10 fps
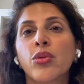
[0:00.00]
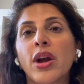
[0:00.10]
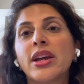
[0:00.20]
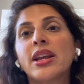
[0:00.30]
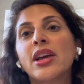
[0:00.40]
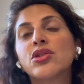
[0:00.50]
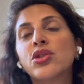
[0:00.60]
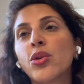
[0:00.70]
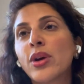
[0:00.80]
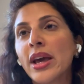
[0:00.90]
right? And
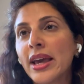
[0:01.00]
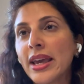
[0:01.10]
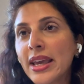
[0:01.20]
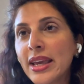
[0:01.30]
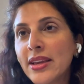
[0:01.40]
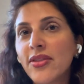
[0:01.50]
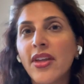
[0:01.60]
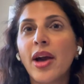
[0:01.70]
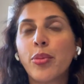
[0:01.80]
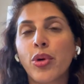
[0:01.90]
so in
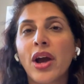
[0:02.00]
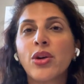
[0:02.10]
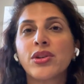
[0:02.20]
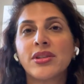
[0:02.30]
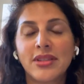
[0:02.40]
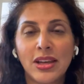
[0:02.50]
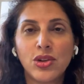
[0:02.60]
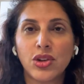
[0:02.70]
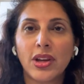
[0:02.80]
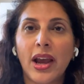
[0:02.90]
that
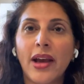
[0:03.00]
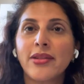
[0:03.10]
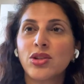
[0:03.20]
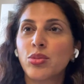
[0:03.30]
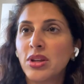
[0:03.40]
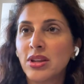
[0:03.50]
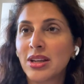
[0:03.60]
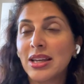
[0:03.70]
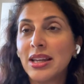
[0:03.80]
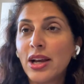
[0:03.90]
prioritization has to be
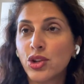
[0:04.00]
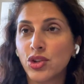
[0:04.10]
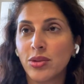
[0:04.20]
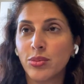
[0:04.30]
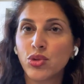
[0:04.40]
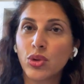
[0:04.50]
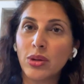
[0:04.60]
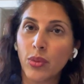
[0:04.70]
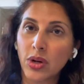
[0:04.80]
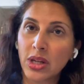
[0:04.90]
the connection
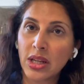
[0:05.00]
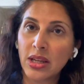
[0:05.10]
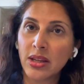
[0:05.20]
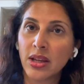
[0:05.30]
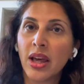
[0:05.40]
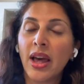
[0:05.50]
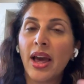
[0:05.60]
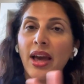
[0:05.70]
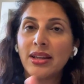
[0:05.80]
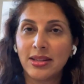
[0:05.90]
between marketing
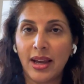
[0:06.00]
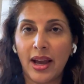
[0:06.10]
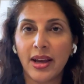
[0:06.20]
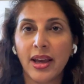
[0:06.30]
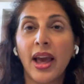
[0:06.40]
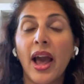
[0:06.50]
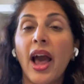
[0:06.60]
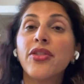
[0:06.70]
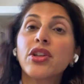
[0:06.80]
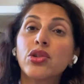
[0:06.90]
and tech
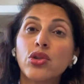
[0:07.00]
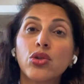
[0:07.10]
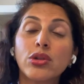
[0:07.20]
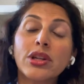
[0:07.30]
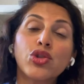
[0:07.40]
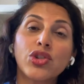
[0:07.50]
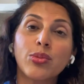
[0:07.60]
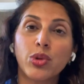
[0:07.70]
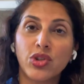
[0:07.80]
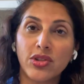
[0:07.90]
and the clinical
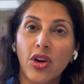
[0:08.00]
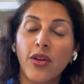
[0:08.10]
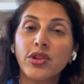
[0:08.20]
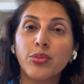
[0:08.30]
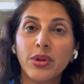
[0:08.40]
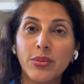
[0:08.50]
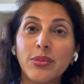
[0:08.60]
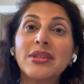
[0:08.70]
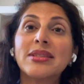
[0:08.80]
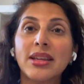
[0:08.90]
leadership, which has often
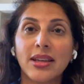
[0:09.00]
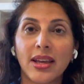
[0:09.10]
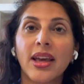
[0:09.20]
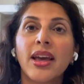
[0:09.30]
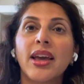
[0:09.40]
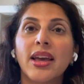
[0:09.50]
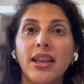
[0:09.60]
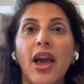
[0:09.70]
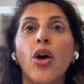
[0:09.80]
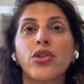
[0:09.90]
been missing
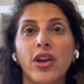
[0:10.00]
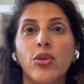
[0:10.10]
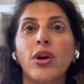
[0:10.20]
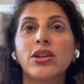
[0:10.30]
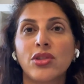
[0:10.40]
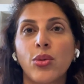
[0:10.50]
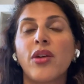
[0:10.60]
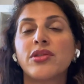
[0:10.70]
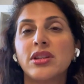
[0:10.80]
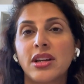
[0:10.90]
in healthcare, right? So
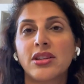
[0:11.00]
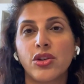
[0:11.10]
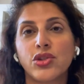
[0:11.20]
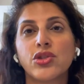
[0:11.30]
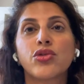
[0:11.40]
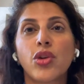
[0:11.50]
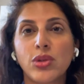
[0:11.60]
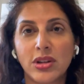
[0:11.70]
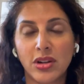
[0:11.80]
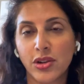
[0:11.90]
often technology is
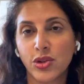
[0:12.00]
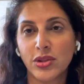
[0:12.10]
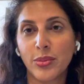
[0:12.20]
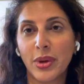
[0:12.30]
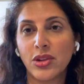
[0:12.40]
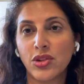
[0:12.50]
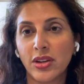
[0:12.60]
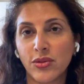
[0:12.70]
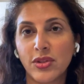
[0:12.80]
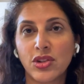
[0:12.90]
thrown at doctors and patients
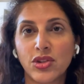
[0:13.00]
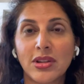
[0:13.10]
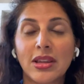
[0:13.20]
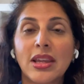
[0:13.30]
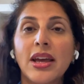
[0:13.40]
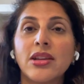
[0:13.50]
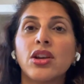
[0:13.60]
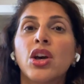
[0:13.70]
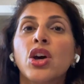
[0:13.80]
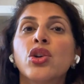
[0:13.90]
and physicians at the
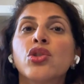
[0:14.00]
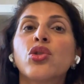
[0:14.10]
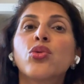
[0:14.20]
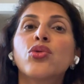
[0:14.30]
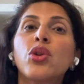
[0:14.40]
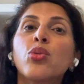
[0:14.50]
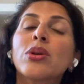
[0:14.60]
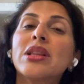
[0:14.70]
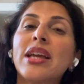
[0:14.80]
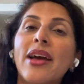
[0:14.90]
end. So there
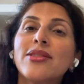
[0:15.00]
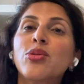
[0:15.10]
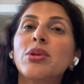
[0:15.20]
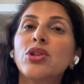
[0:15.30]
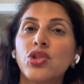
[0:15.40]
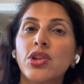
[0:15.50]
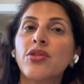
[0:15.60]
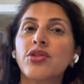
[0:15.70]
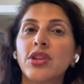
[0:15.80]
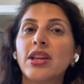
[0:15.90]
really has to be a
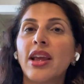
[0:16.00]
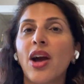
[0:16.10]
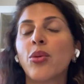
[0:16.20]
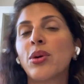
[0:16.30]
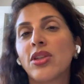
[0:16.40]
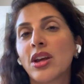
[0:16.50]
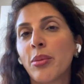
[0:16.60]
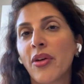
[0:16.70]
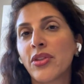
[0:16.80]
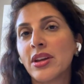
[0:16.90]
shift in how we think
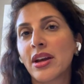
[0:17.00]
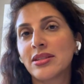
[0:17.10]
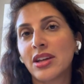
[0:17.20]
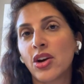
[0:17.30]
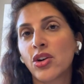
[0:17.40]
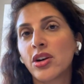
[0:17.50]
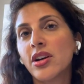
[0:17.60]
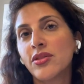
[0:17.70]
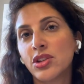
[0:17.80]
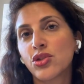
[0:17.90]
about the next era
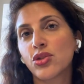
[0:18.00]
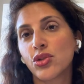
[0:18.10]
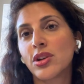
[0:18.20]
of digital